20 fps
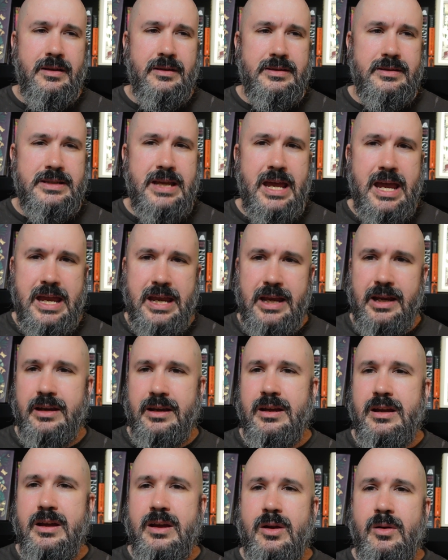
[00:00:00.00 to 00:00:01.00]

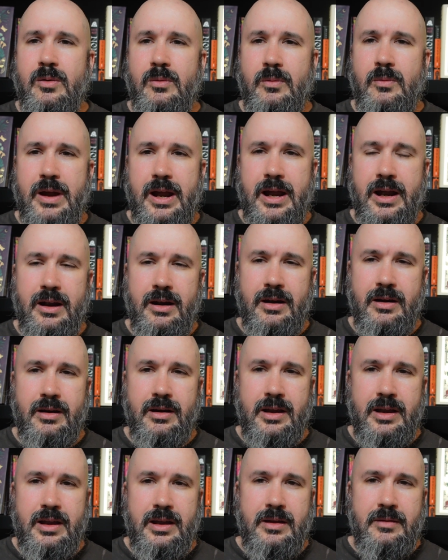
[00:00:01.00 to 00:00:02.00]
take
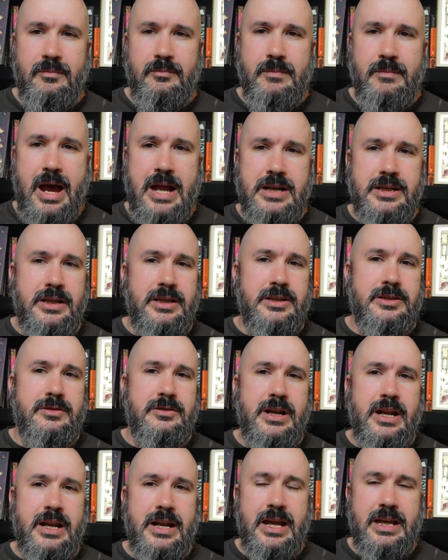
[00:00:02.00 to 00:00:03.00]
where magic is
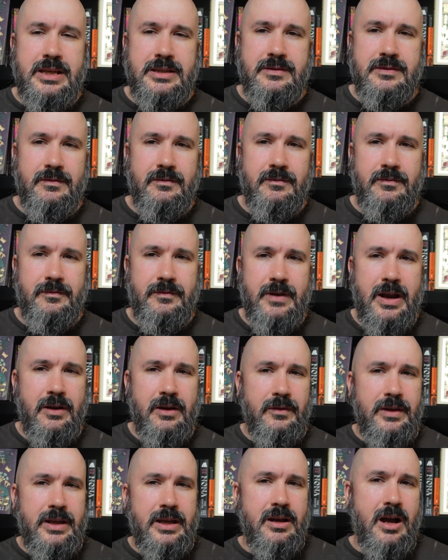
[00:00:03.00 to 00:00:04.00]
treated as
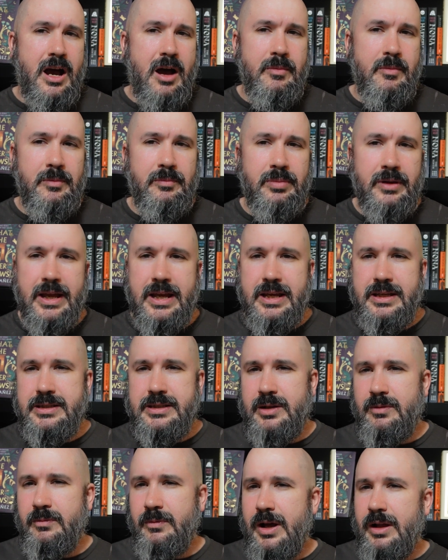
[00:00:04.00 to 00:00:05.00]
fairly
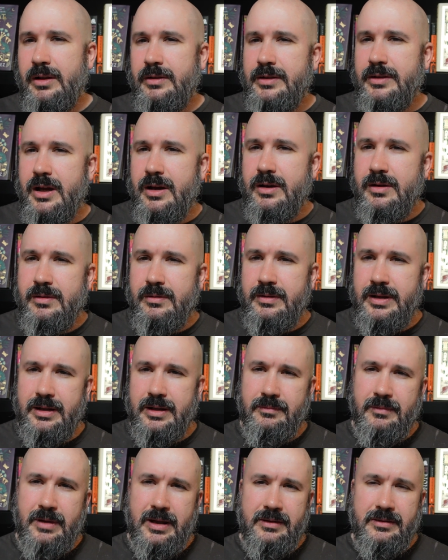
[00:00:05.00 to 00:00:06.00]
commonplace and well known
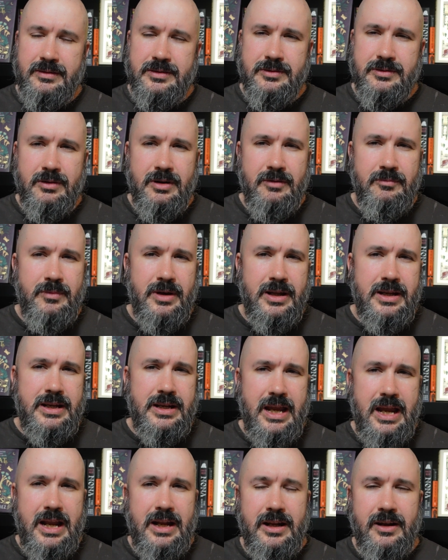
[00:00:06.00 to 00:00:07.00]
and sort of
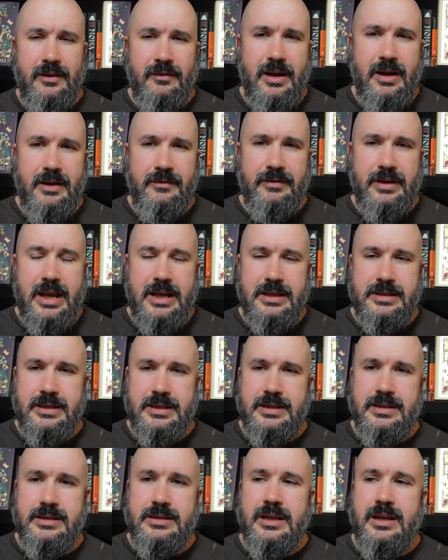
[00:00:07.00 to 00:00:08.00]
mundane in a lot of
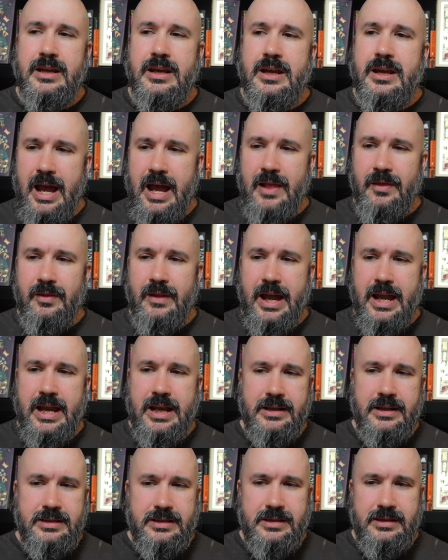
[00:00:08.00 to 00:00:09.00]
cases. I
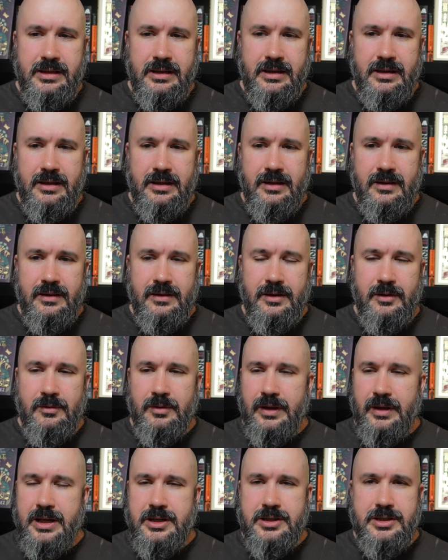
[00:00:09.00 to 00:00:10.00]
liked the
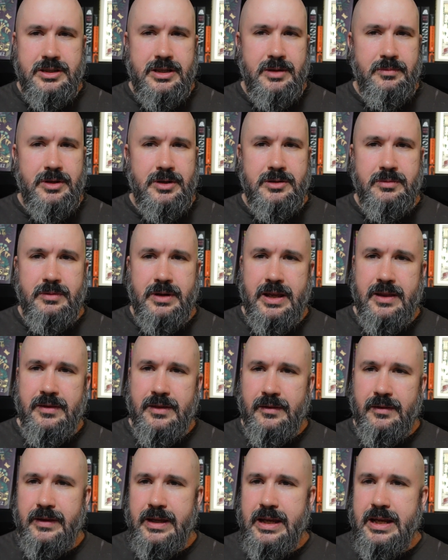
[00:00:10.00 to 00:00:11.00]
relationship between
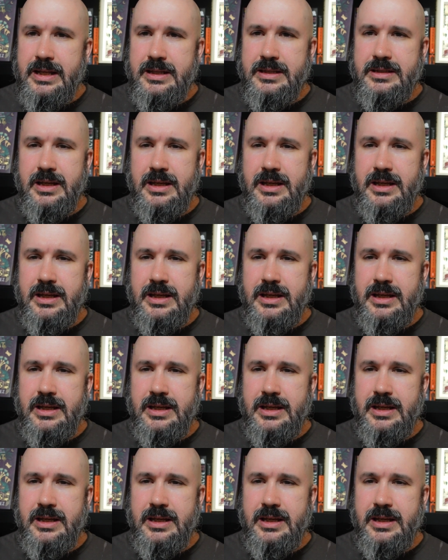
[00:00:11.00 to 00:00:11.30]
the leads.